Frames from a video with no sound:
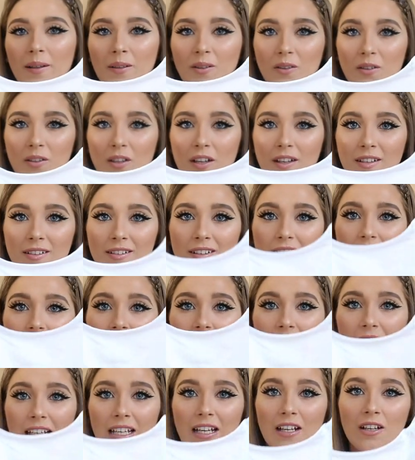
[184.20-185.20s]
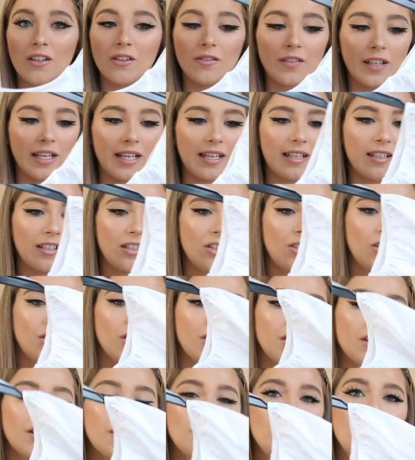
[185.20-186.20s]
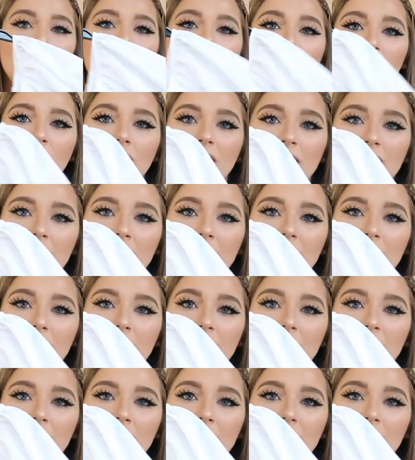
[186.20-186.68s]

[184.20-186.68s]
goodness, I love it. Look at the puffy